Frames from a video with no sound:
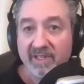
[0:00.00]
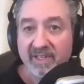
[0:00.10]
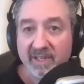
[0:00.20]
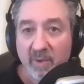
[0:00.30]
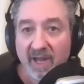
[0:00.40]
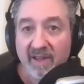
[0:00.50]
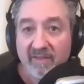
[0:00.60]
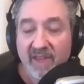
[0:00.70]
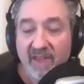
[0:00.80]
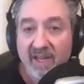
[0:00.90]
And anyway,
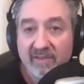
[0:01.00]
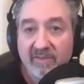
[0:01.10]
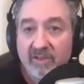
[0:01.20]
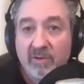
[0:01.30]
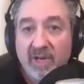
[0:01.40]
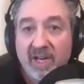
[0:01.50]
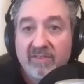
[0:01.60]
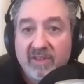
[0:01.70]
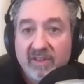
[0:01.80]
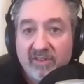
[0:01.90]
they create
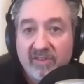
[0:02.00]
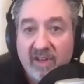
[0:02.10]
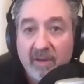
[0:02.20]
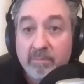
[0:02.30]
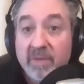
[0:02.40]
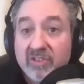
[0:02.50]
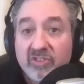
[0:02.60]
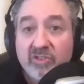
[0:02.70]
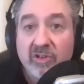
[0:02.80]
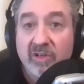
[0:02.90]
this
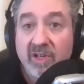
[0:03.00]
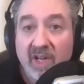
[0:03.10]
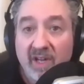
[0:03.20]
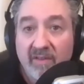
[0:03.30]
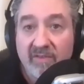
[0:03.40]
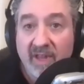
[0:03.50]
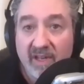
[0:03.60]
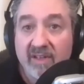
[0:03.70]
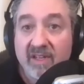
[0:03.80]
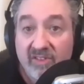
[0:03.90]
mixture
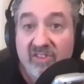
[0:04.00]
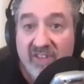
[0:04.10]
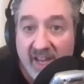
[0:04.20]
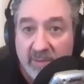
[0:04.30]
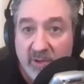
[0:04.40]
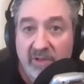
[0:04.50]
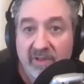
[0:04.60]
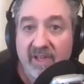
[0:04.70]
that is stable.